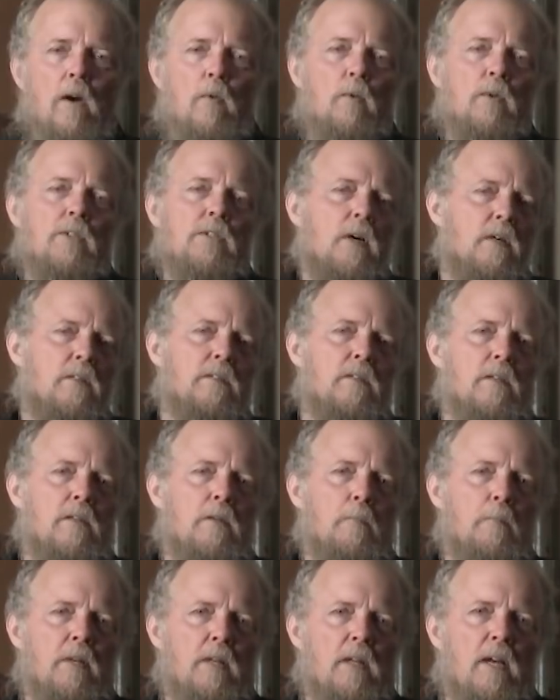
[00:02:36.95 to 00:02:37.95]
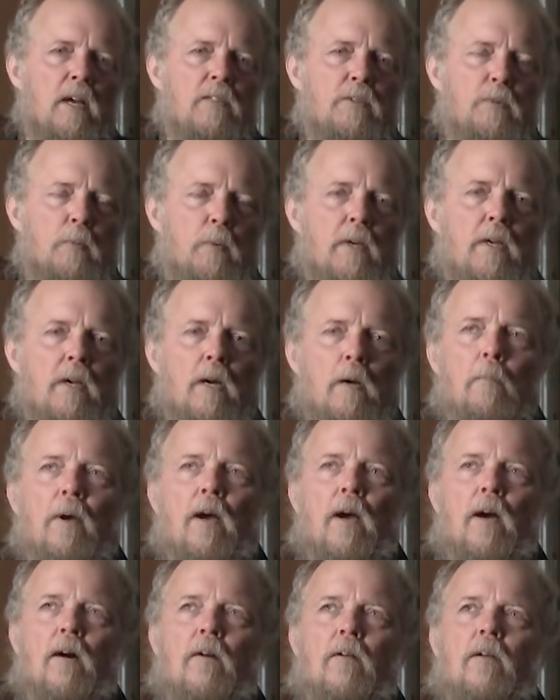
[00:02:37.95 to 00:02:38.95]
We talked a little bit last week
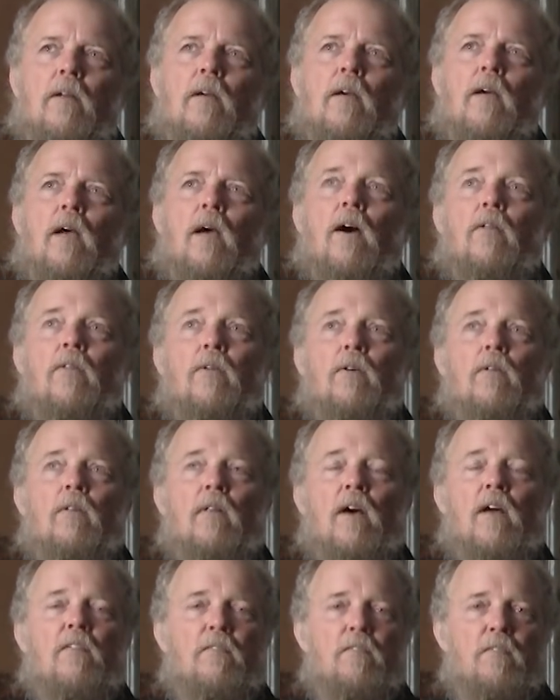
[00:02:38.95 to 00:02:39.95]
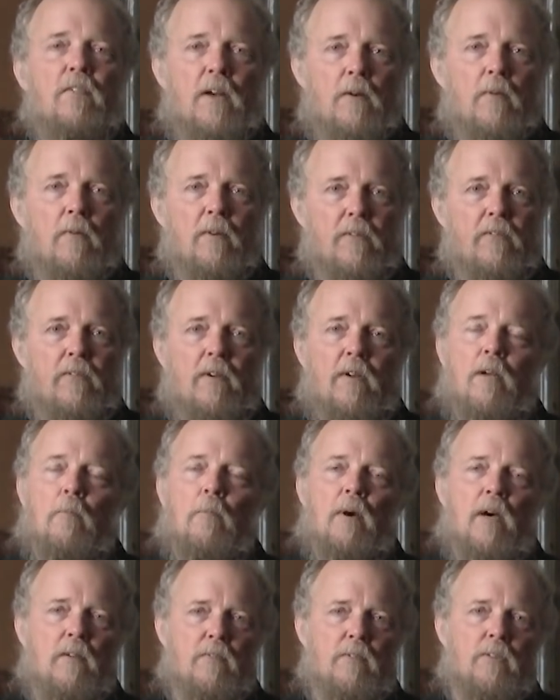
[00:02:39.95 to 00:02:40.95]
about how there are a lot of veterans that
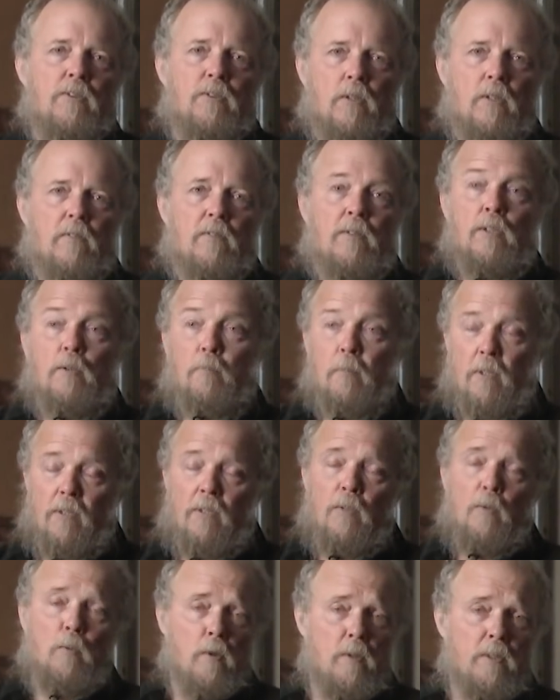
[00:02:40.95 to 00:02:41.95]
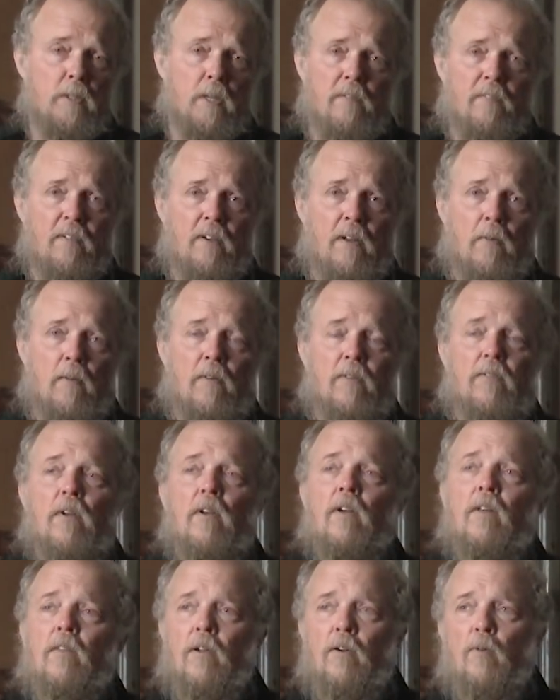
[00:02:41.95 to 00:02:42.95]
come out of the service, especially wartime veterans,
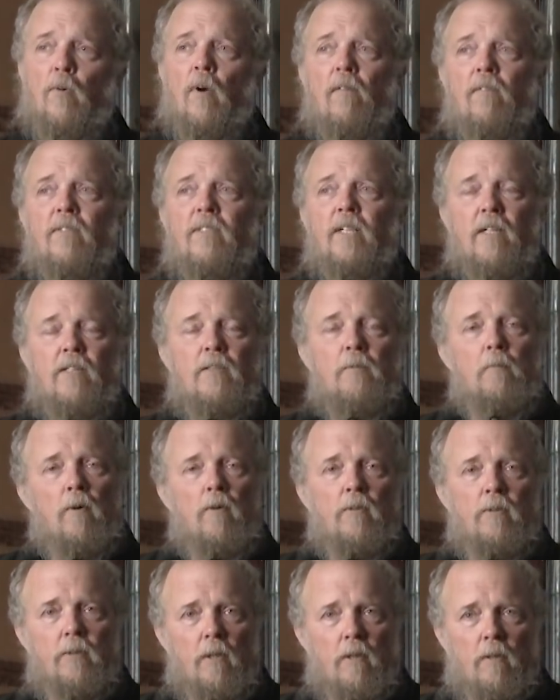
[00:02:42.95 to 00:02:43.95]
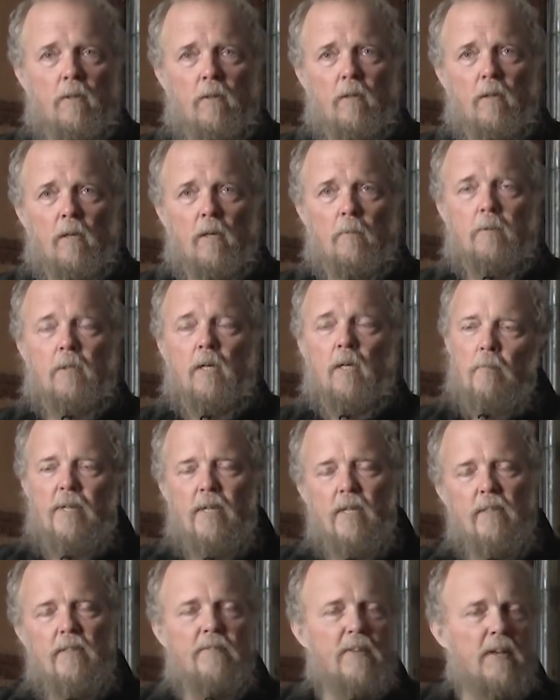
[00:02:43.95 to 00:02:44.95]
that gravitate to motorcycle clubs
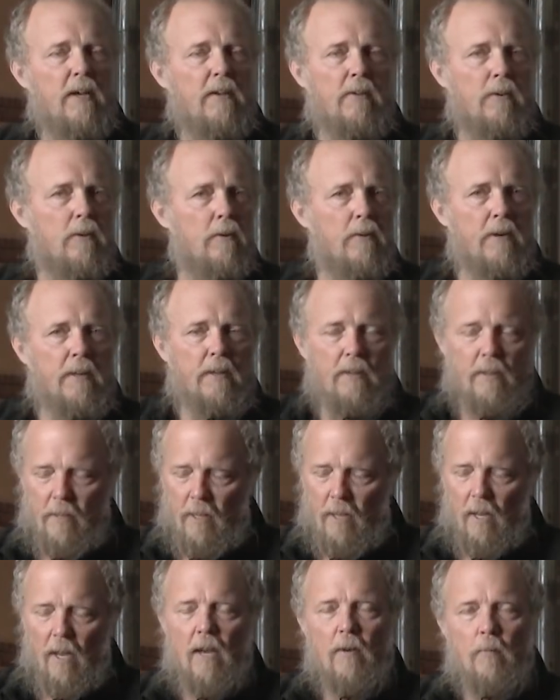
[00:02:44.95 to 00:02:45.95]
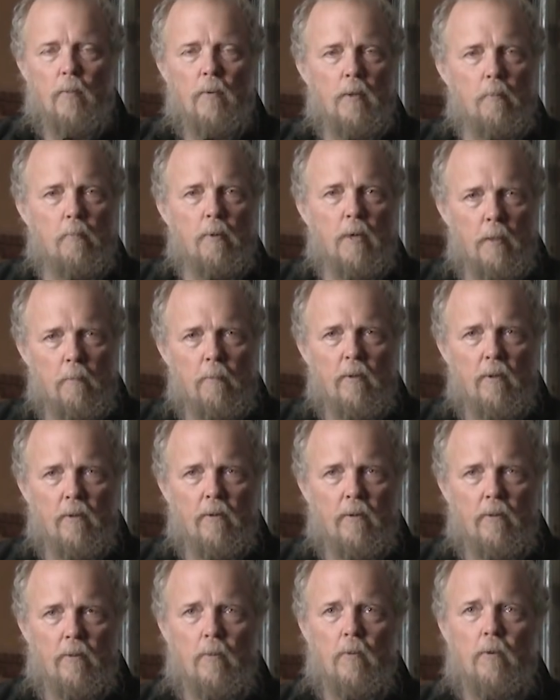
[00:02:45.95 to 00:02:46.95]
because of that unity that they had with the people in
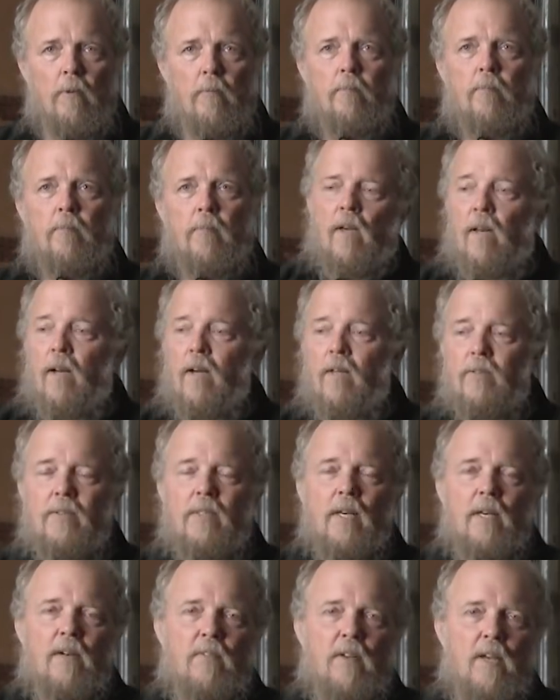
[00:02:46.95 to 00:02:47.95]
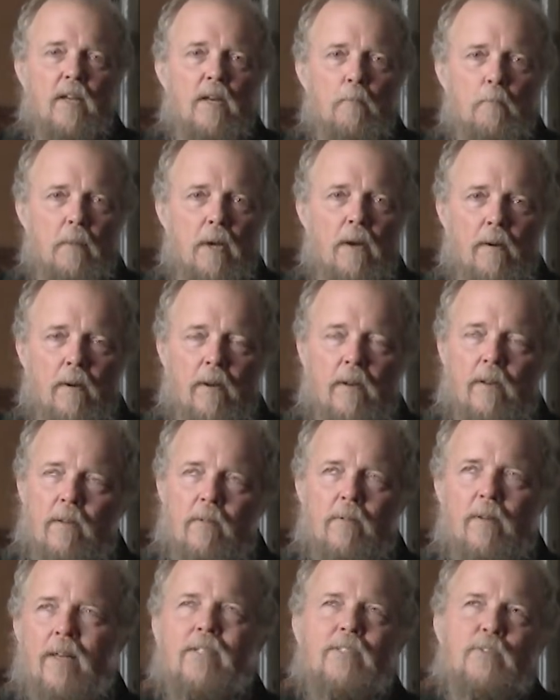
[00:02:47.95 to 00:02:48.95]
their group. And outside of getting married,
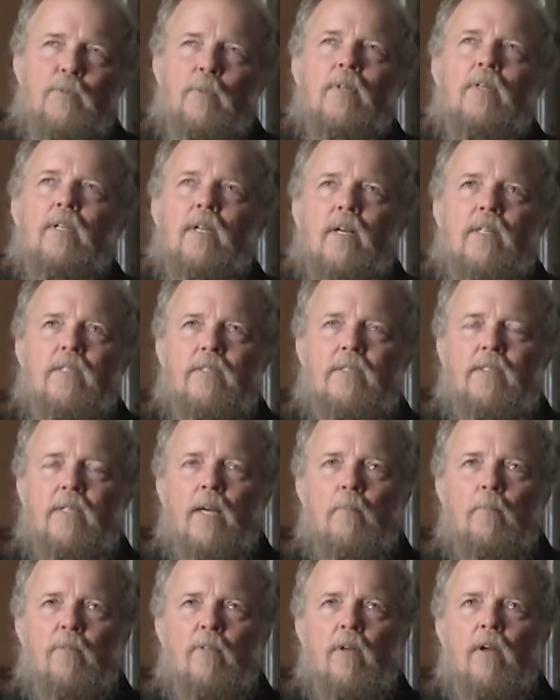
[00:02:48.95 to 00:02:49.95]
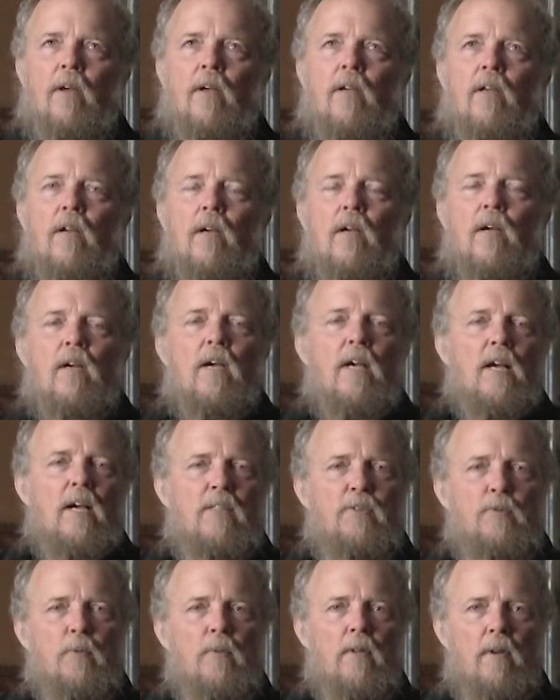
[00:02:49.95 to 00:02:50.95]
and it's really not the same thing,
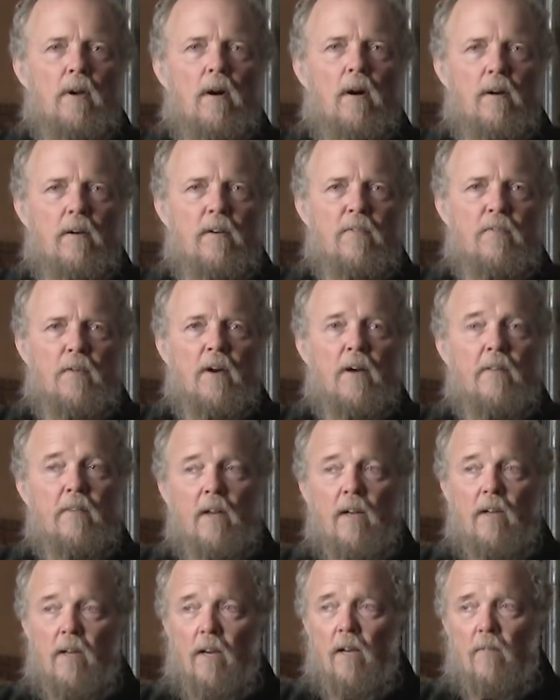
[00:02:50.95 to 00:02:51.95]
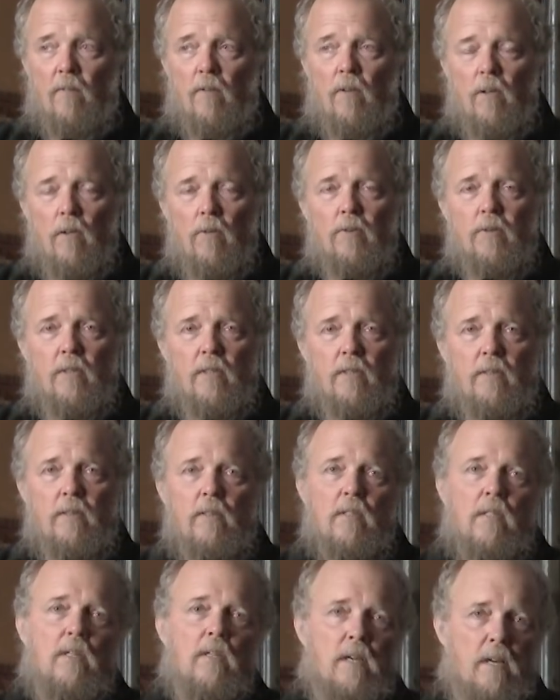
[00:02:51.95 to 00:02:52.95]
it's really hard to find that kind of closeness
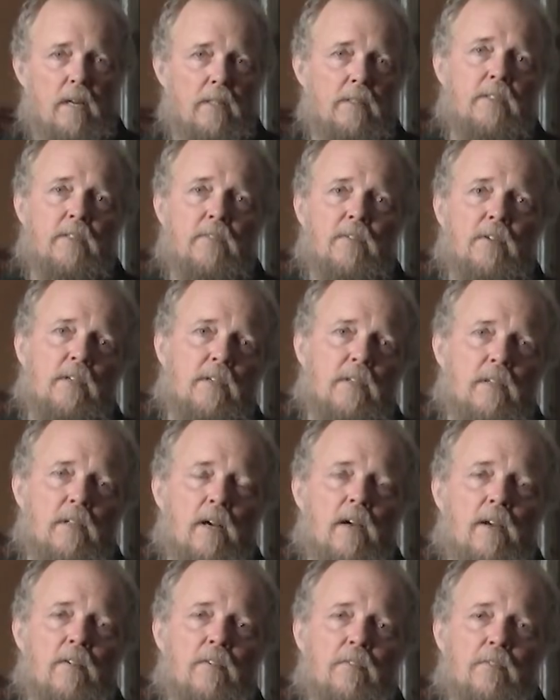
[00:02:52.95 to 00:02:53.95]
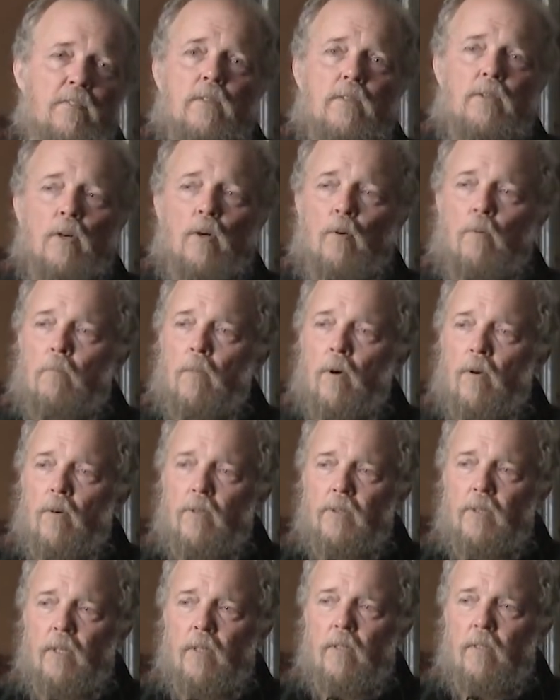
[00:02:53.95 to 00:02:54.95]
in civilian life. So
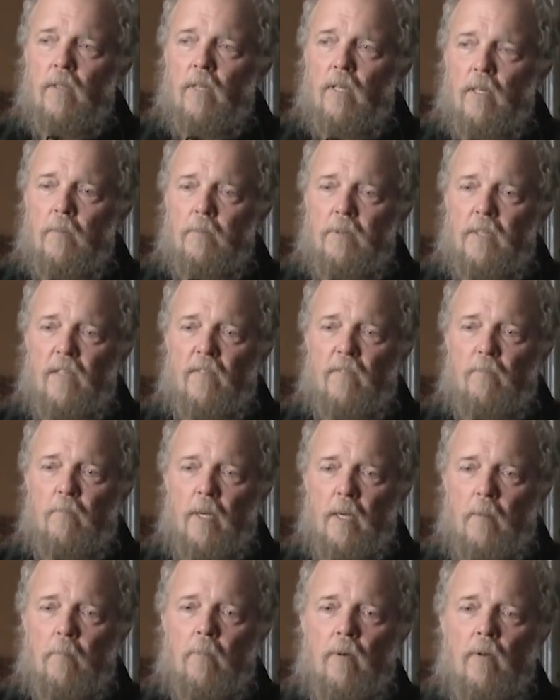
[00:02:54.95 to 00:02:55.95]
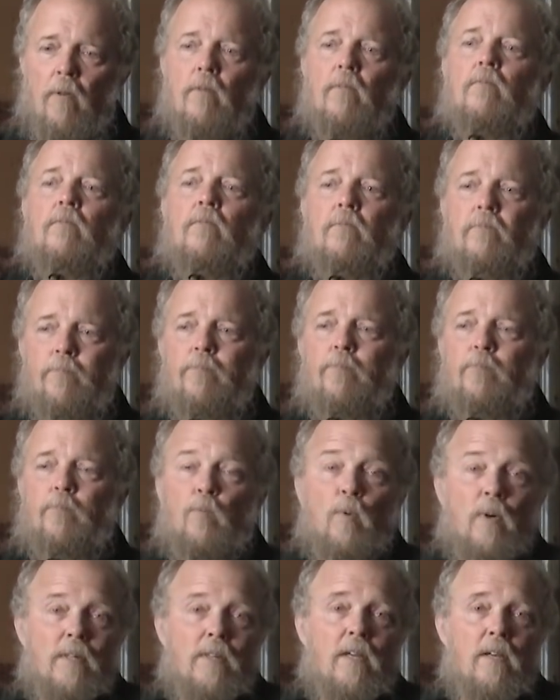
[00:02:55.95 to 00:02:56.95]
motorcycle clubs give people
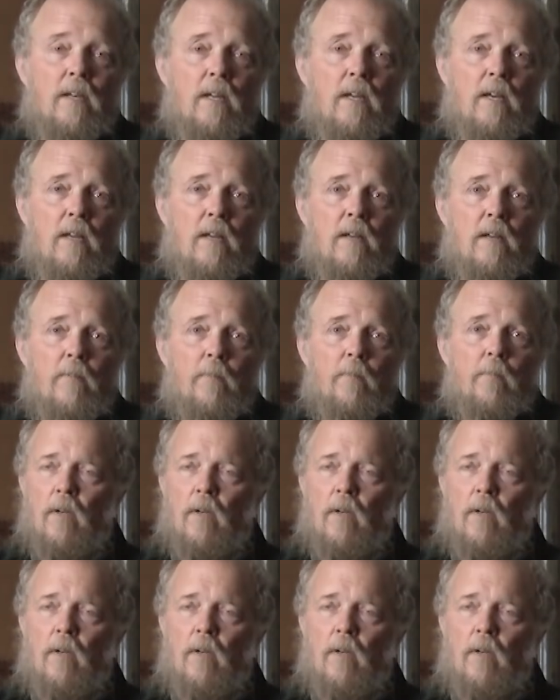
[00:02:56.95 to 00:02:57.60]
what they need.